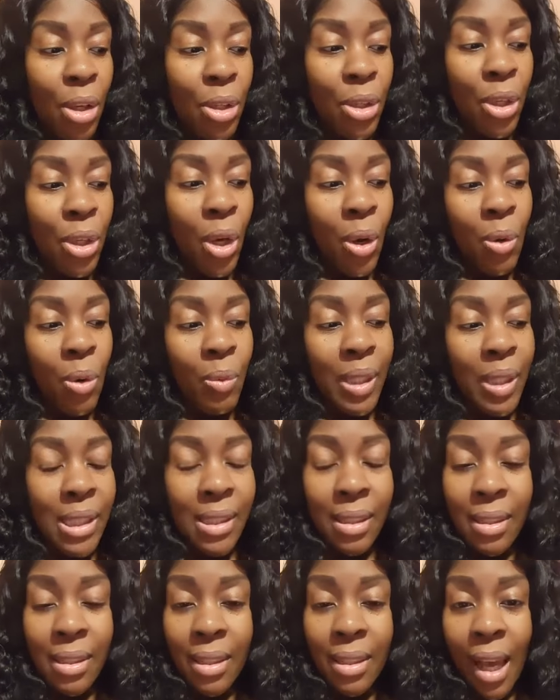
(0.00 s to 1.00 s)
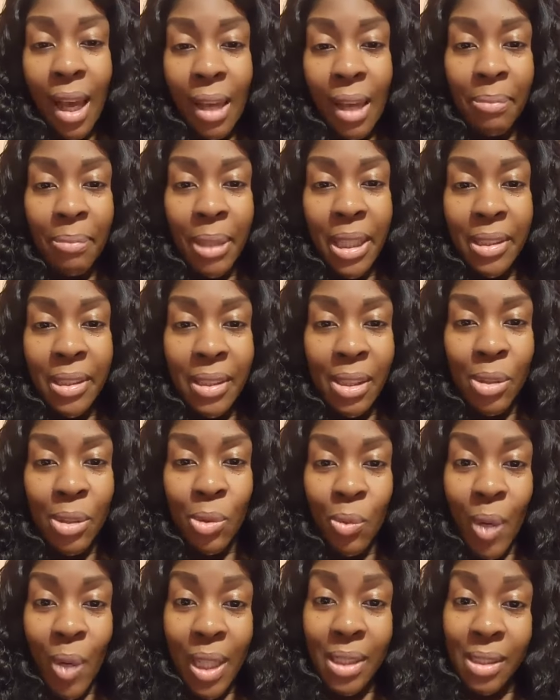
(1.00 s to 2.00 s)
No, we did not meet
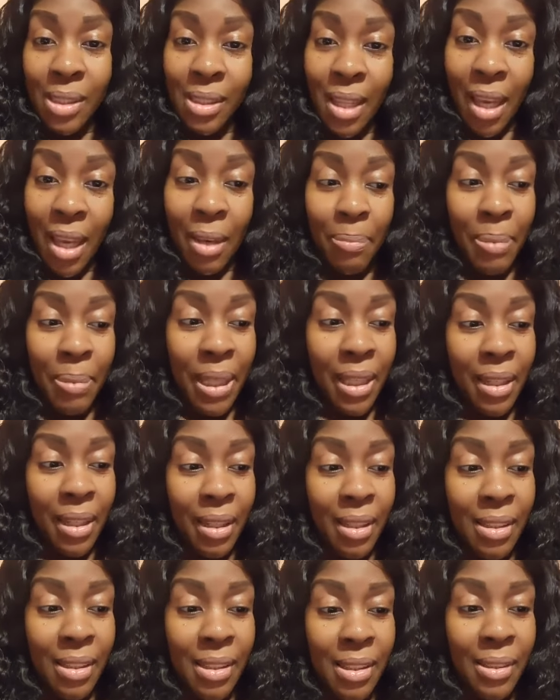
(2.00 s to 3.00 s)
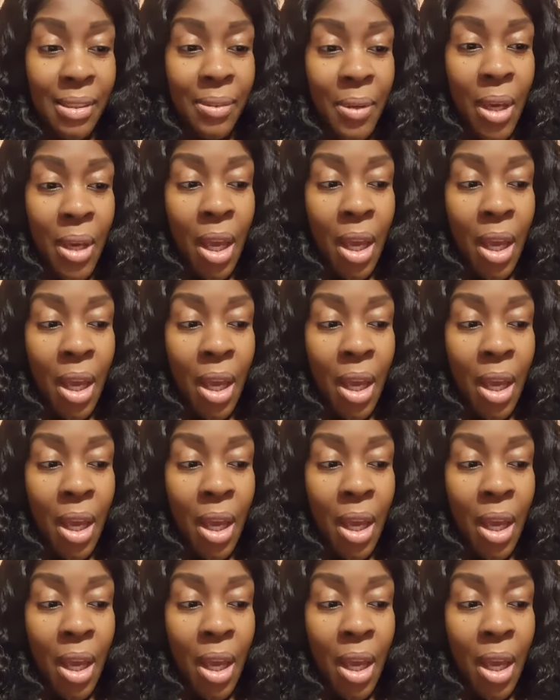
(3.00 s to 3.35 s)
this Wednesday because